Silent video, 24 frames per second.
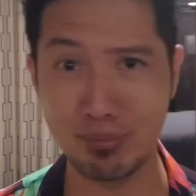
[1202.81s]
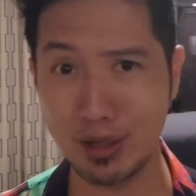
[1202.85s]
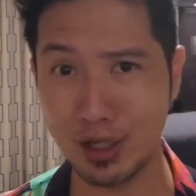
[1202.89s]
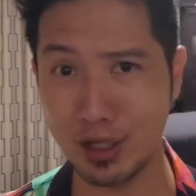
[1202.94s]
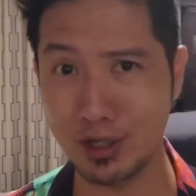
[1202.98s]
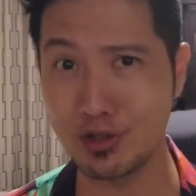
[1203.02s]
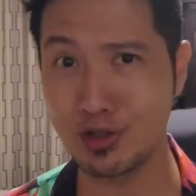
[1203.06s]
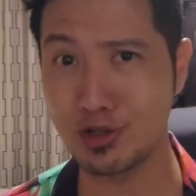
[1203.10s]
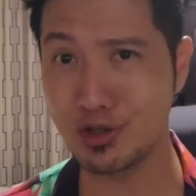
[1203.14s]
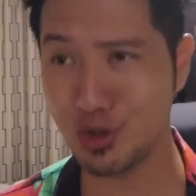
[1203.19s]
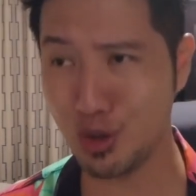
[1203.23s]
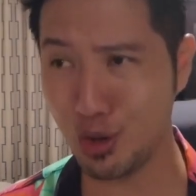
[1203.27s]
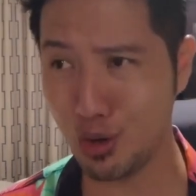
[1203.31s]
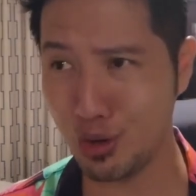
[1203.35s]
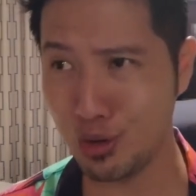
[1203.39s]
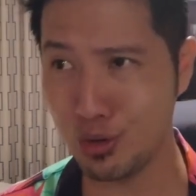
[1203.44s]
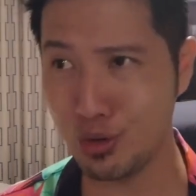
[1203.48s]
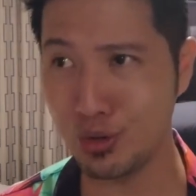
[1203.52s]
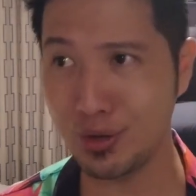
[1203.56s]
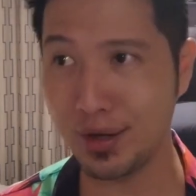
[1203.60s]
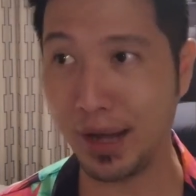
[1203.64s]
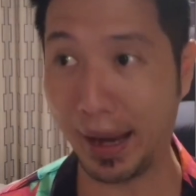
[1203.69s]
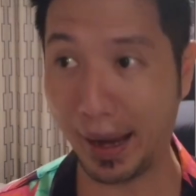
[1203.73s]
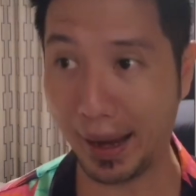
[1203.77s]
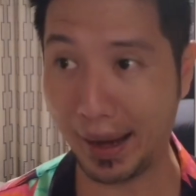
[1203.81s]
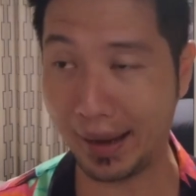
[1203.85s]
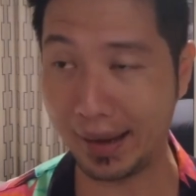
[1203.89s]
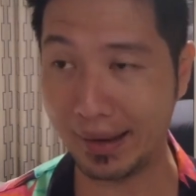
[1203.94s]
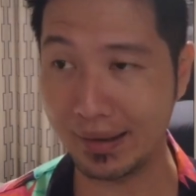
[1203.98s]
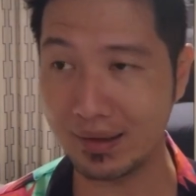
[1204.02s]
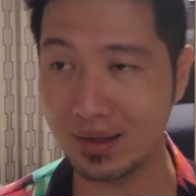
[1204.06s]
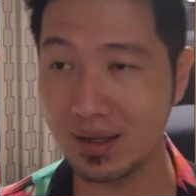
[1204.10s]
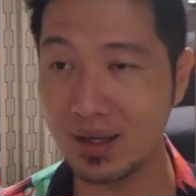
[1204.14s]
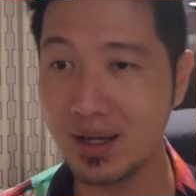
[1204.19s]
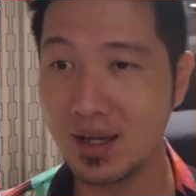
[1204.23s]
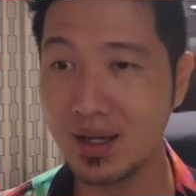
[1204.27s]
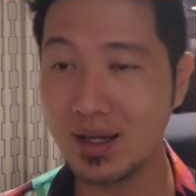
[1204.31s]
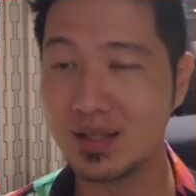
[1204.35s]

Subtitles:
being shown and